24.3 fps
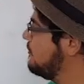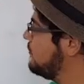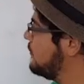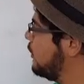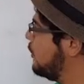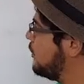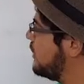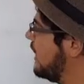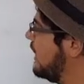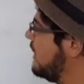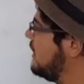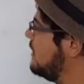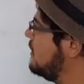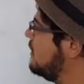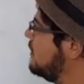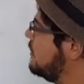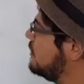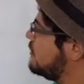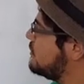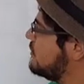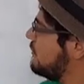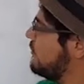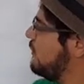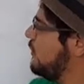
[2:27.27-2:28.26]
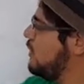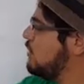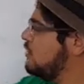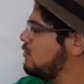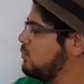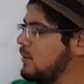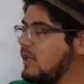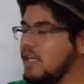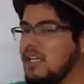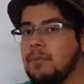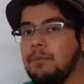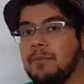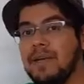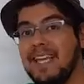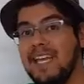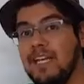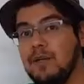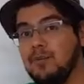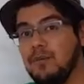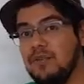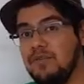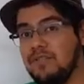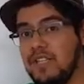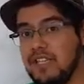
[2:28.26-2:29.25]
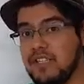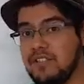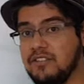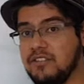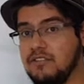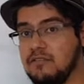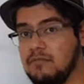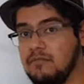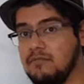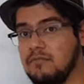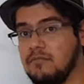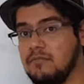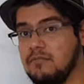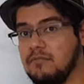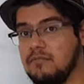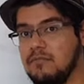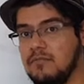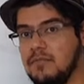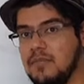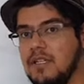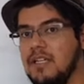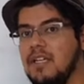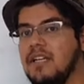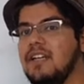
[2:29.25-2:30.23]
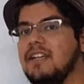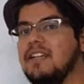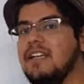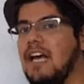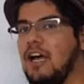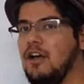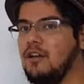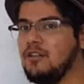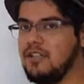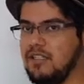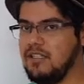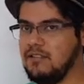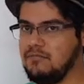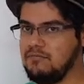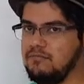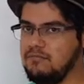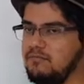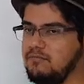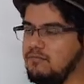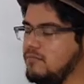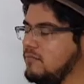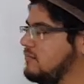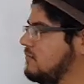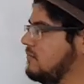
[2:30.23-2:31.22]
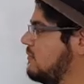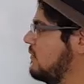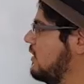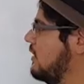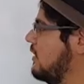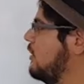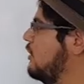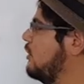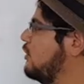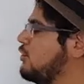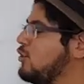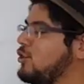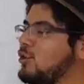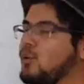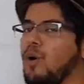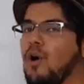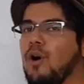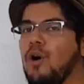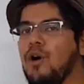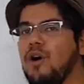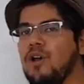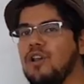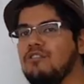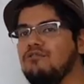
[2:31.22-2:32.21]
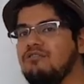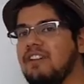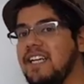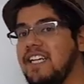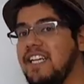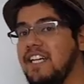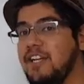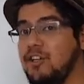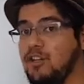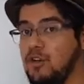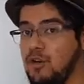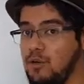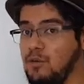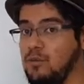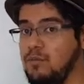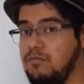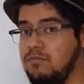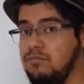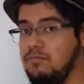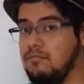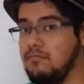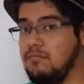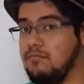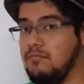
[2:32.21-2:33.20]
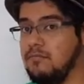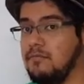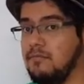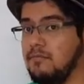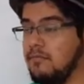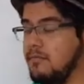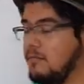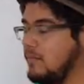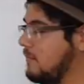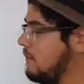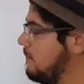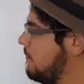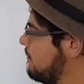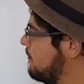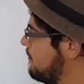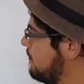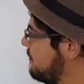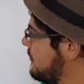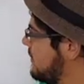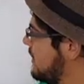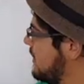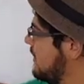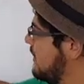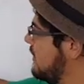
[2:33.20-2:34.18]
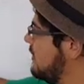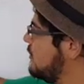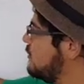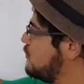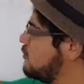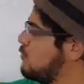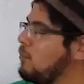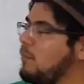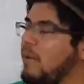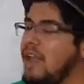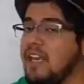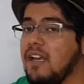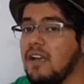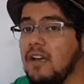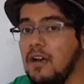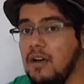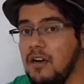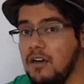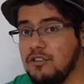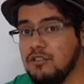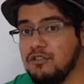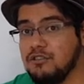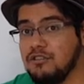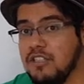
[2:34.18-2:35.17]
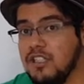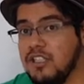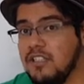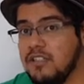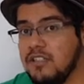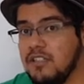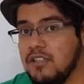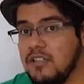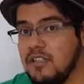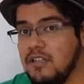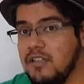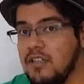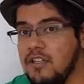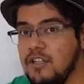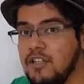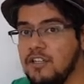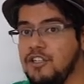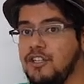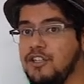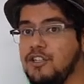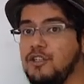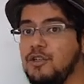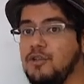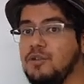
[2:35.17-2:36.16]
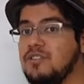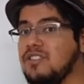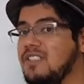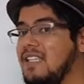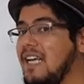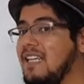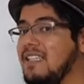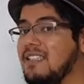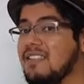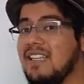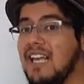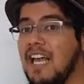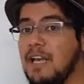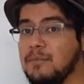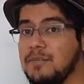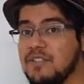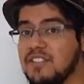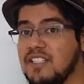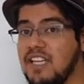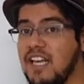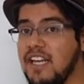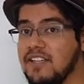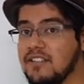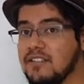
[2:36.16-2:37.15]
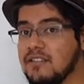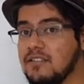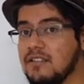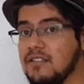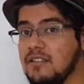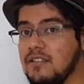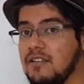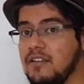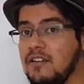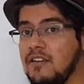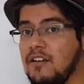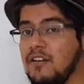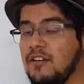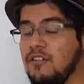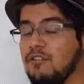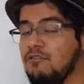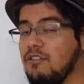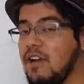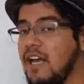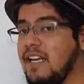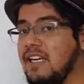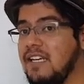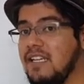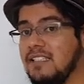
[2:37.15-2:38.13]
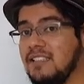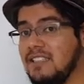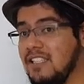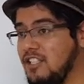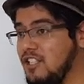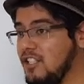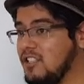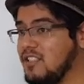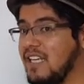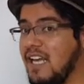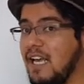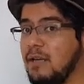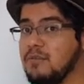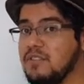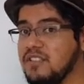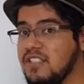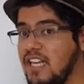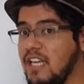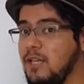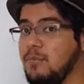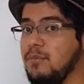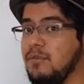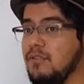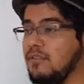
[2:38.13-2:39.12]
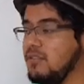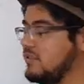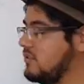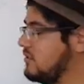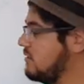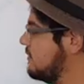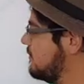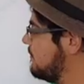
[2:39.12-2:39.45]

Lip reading: Okay, so first we're going to begin with this. Now then, you already know to make 100, you do 10 times 10, right? It's in your times tables.